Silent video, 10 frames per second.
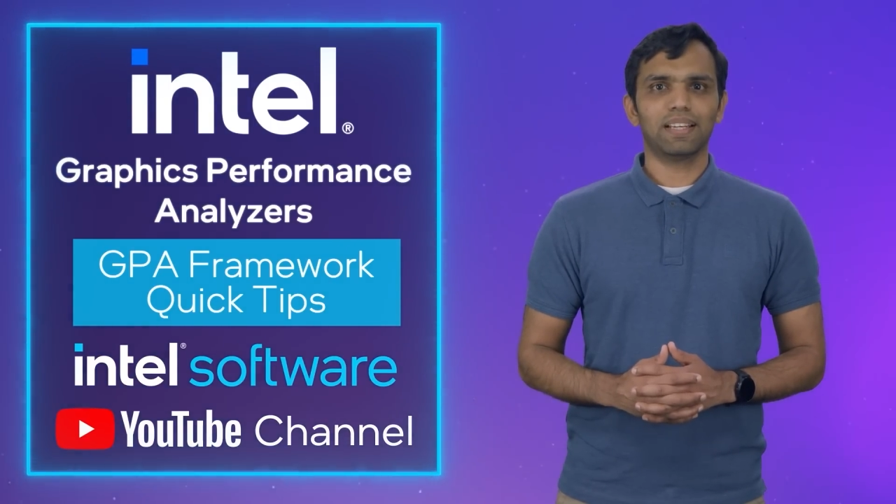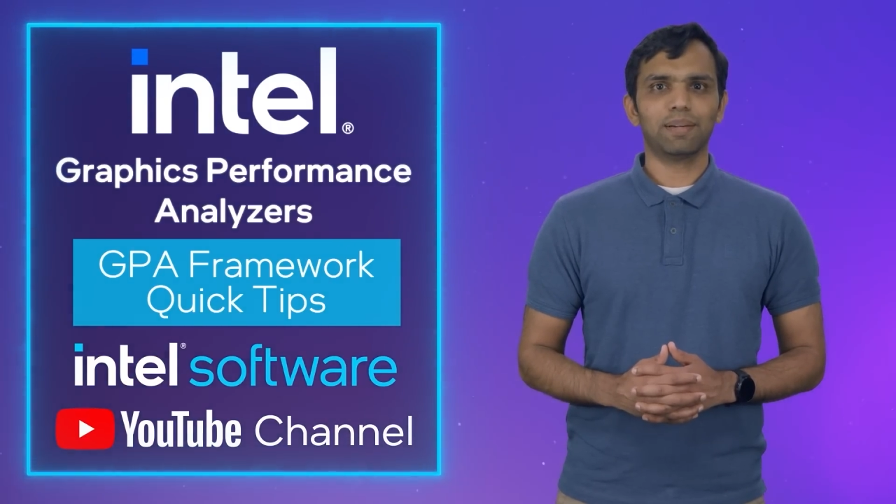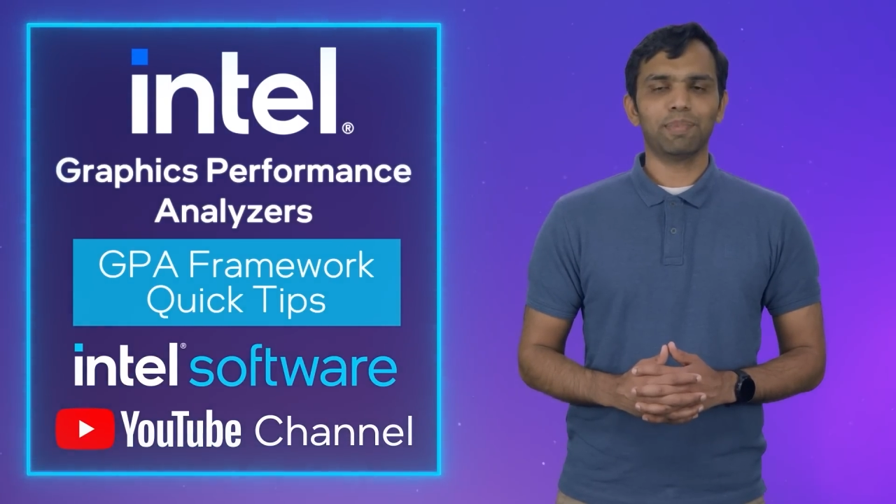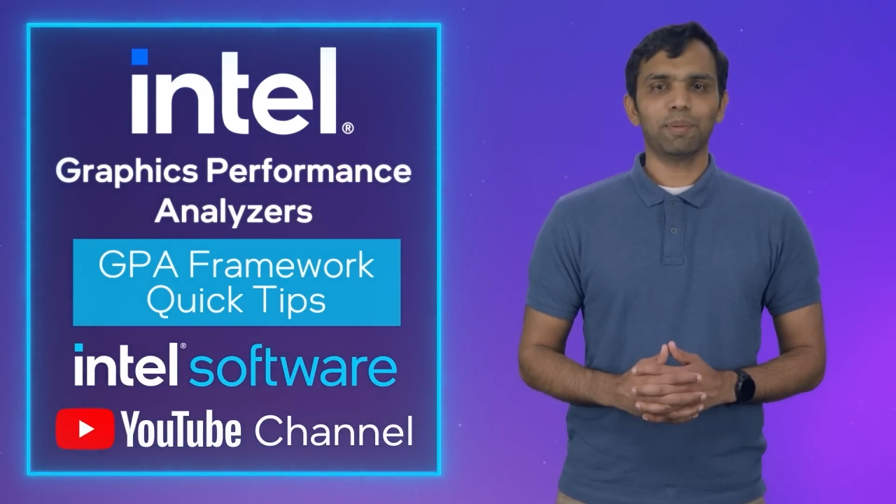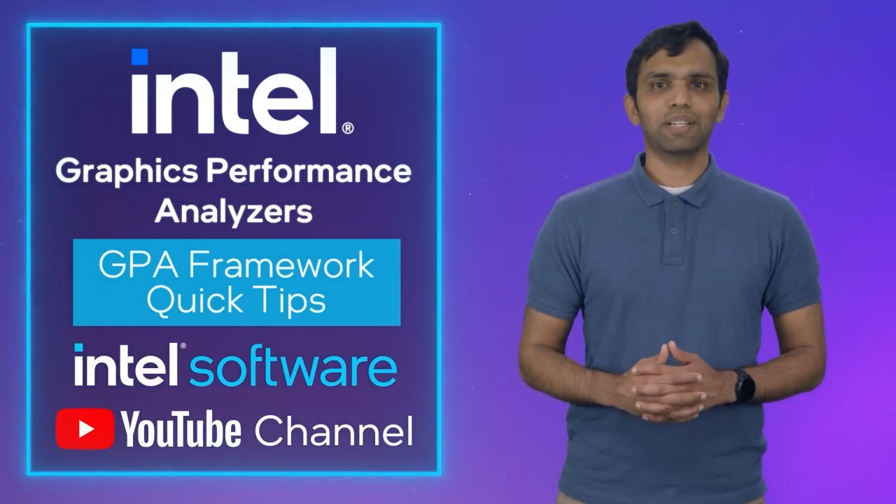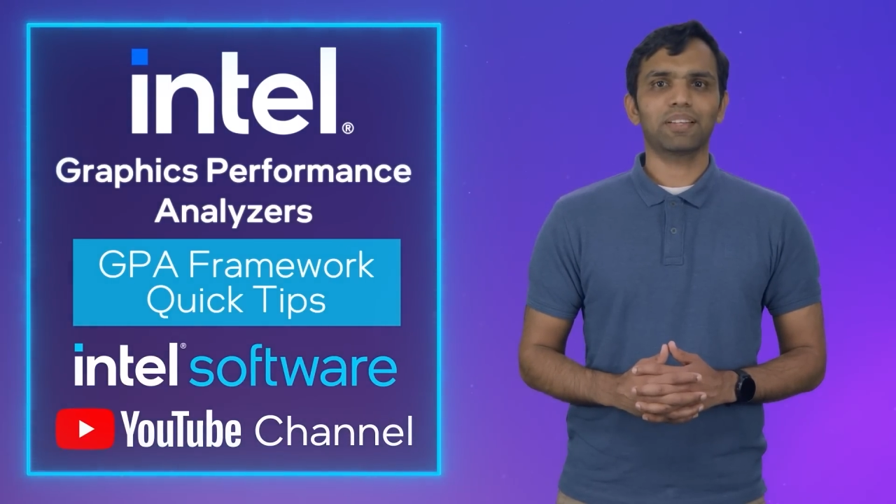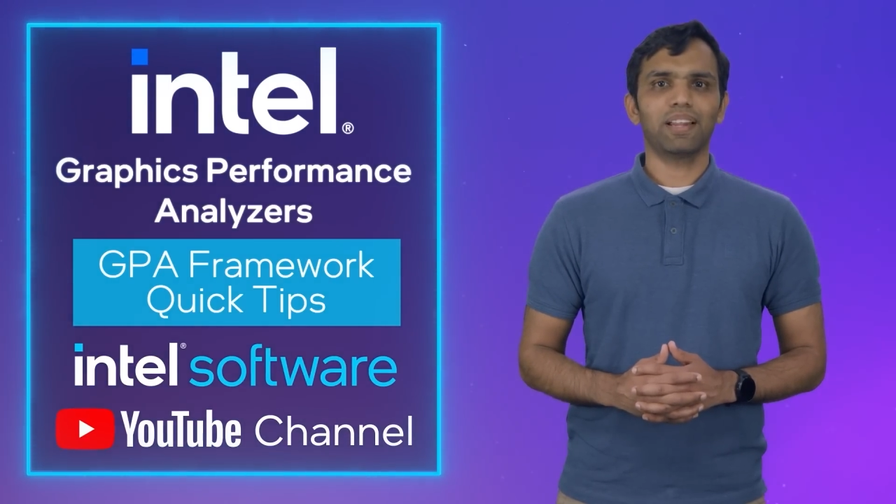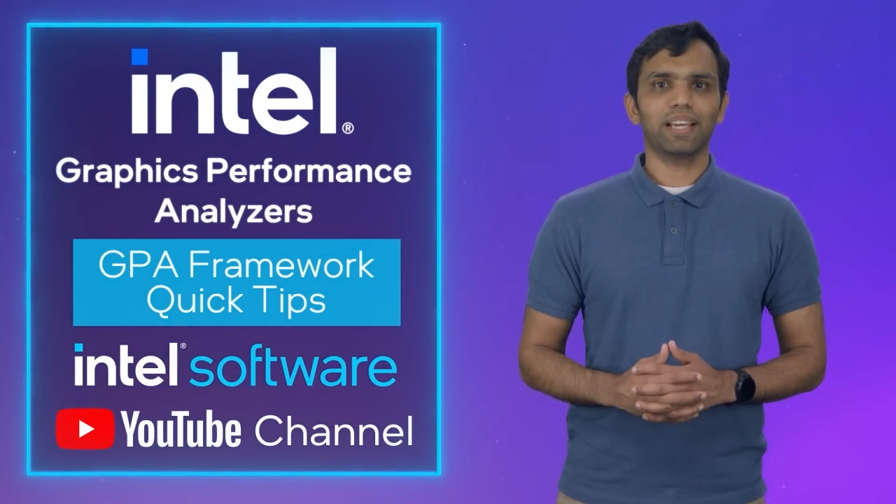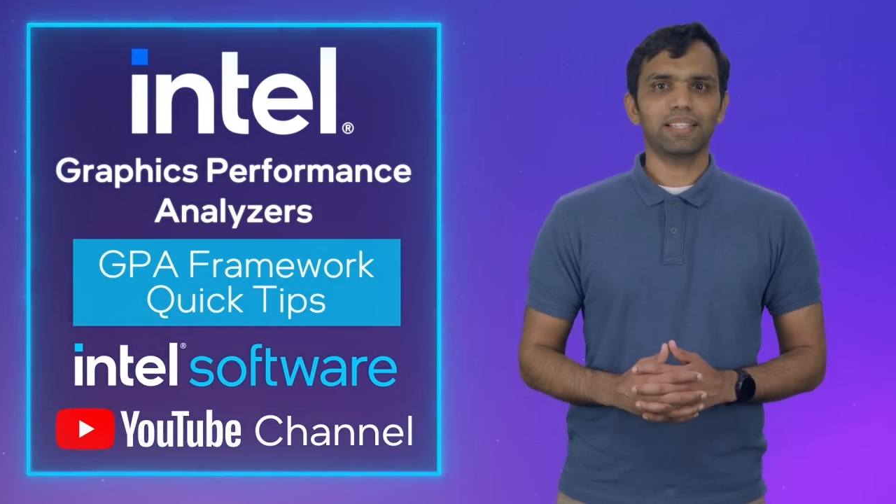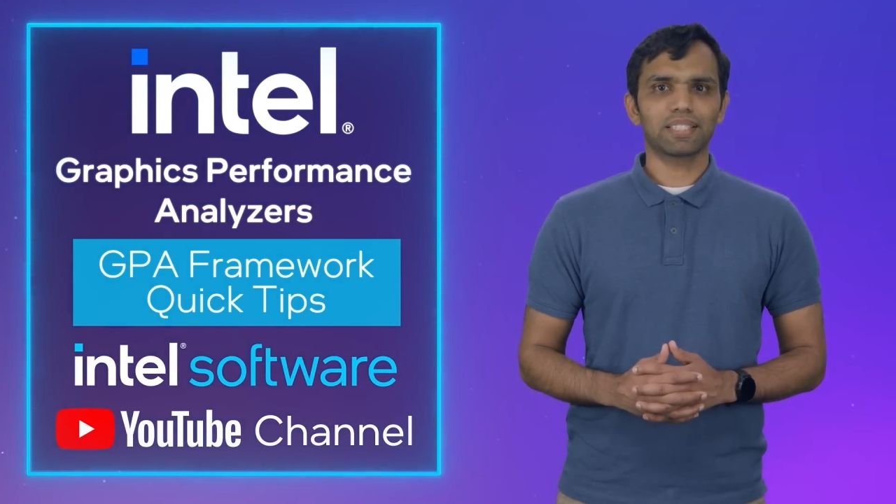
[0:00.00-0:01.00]
Remember to
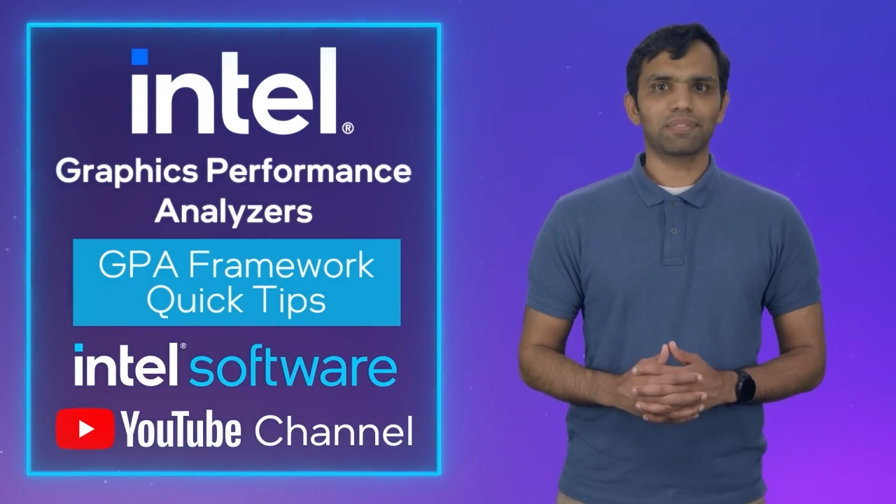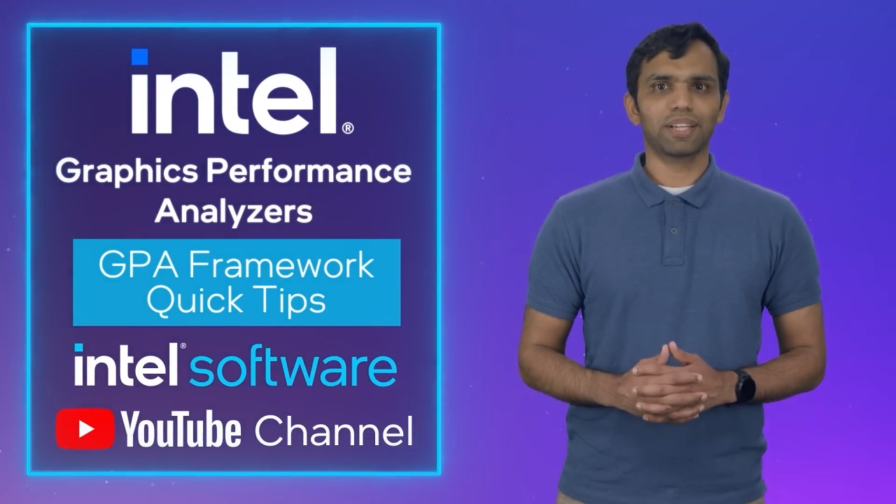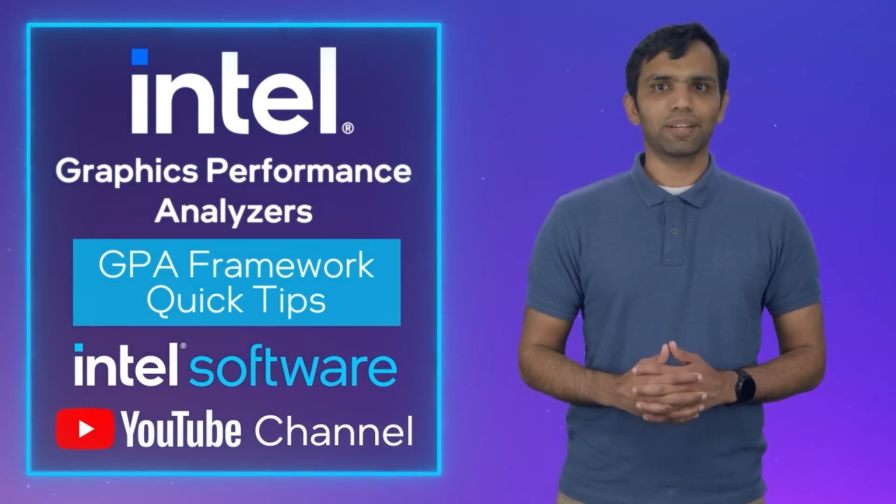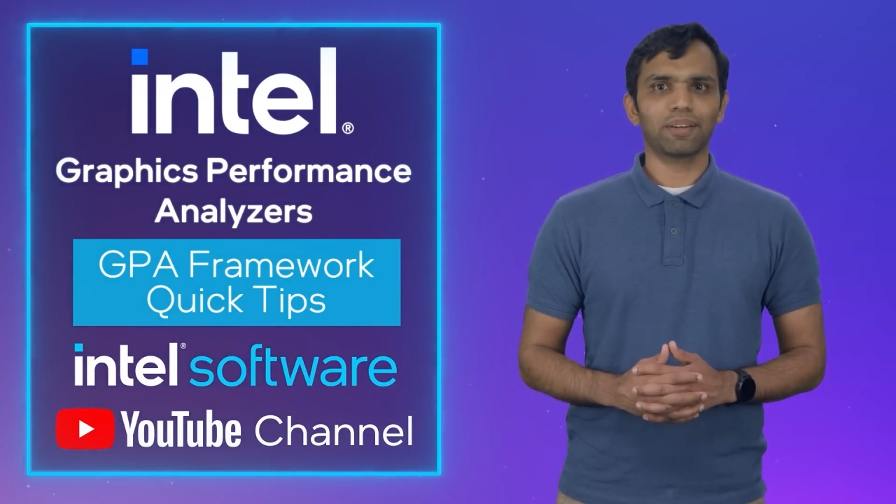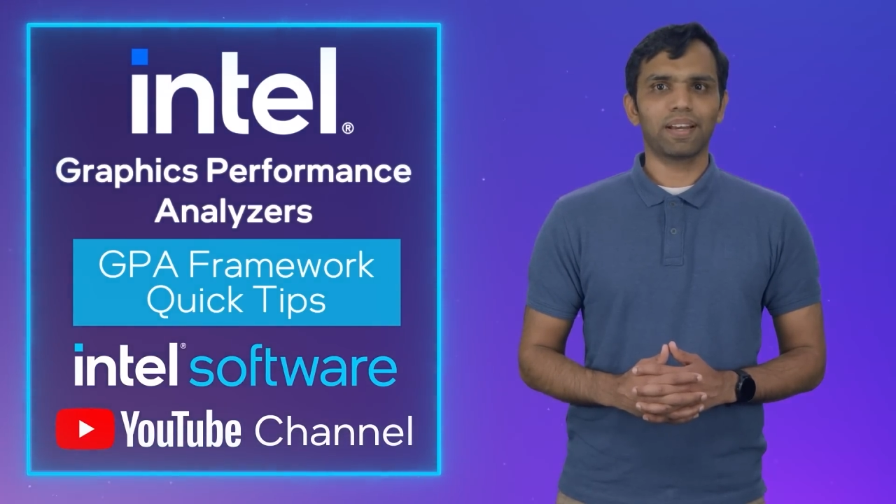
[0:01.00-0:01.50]
like this video